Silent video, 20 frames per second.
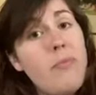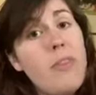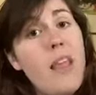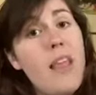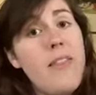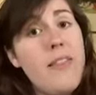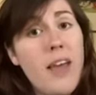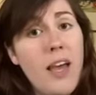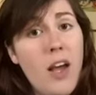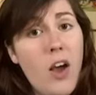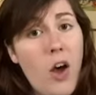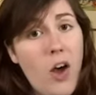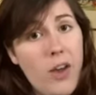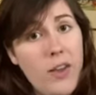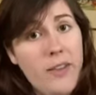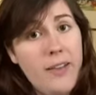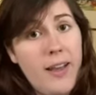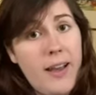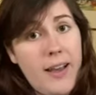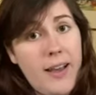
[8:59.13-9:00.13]
that
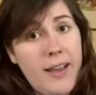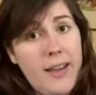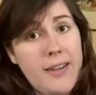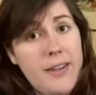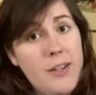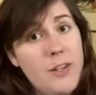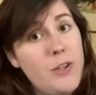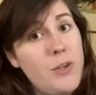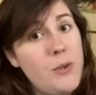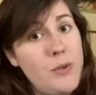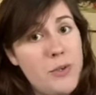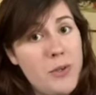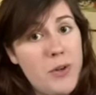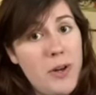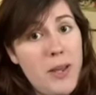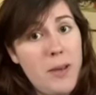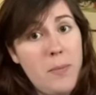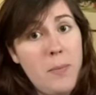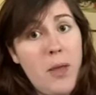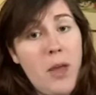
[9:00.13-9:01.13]
online
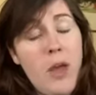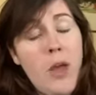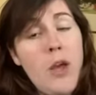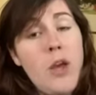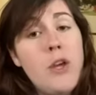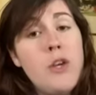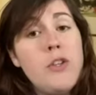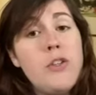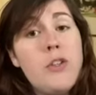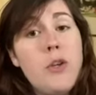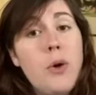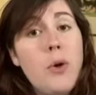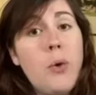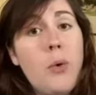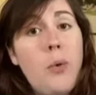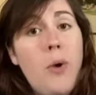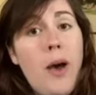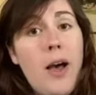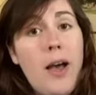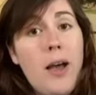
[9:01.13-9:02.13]
username.
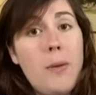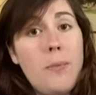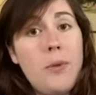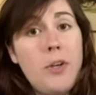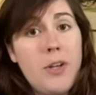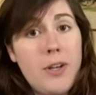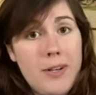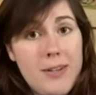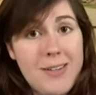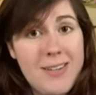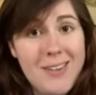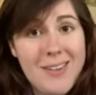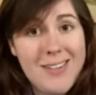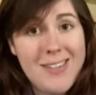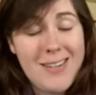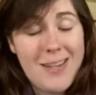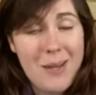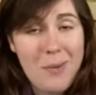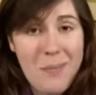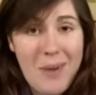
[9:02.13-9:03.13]
So um, you're gonna start
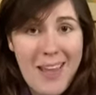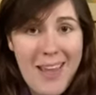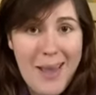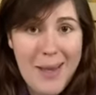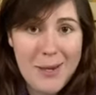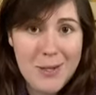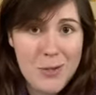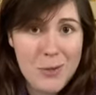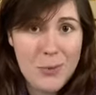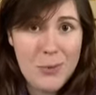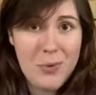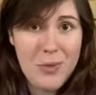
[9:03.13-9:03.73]
seeing my actual